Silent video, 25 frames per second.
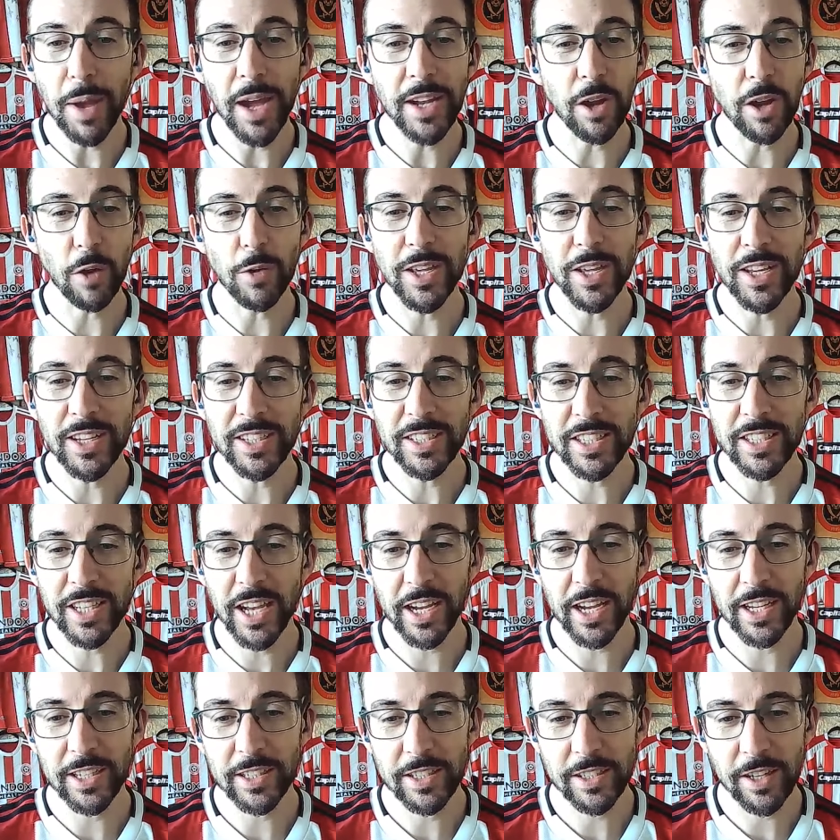made only his
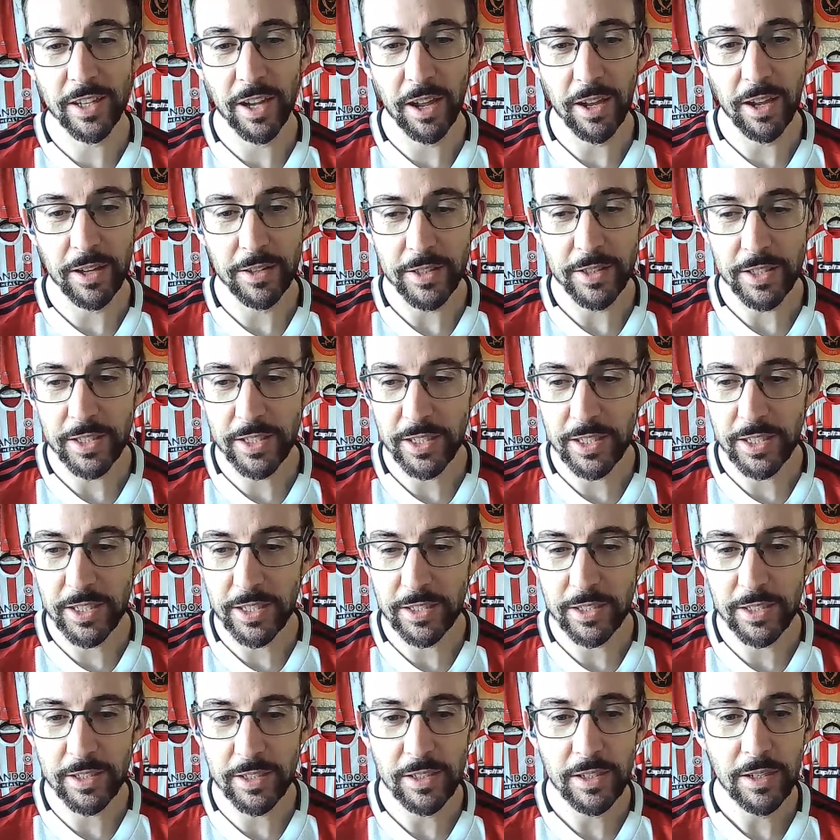second start of the
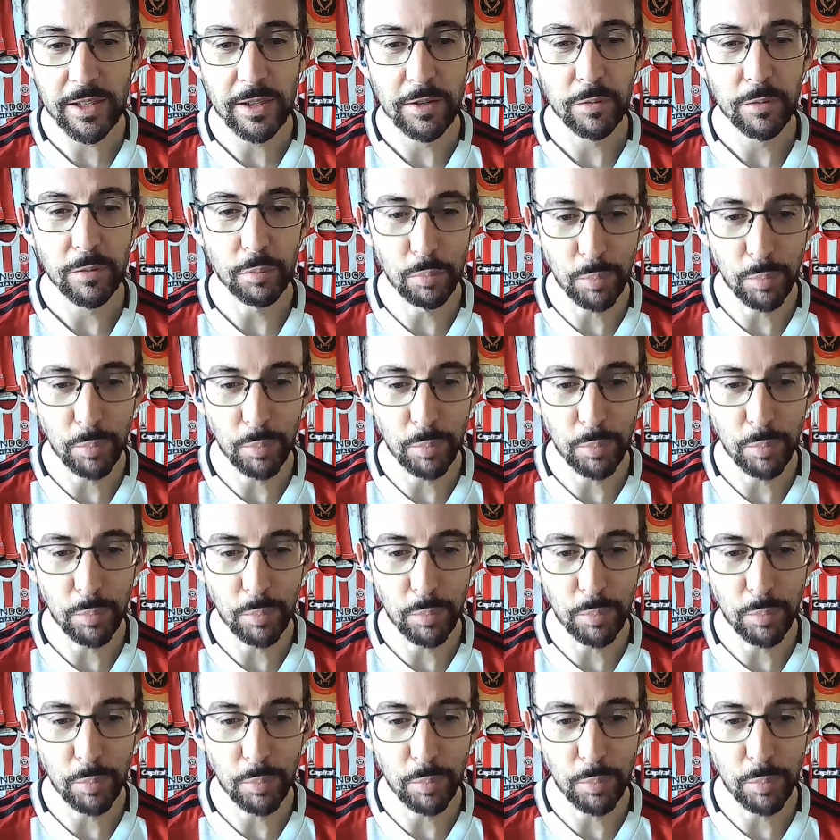season.